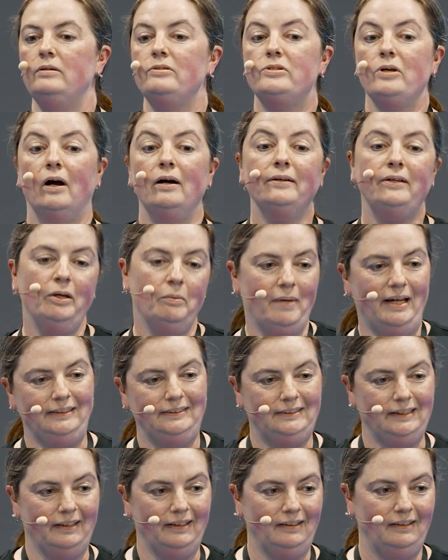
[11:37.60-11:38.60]

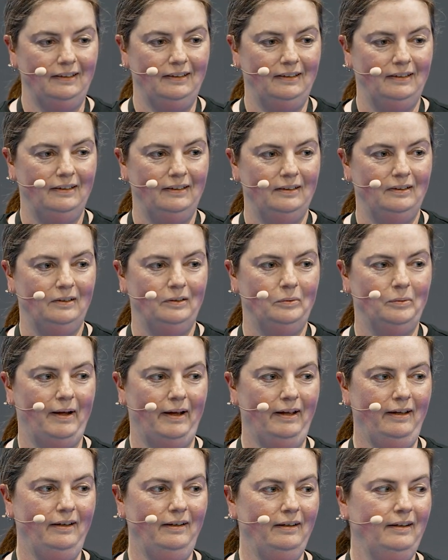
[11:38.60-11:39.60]
document it,
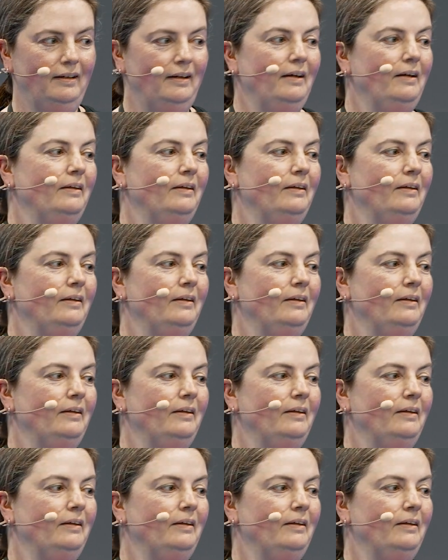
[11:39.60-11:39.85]
right?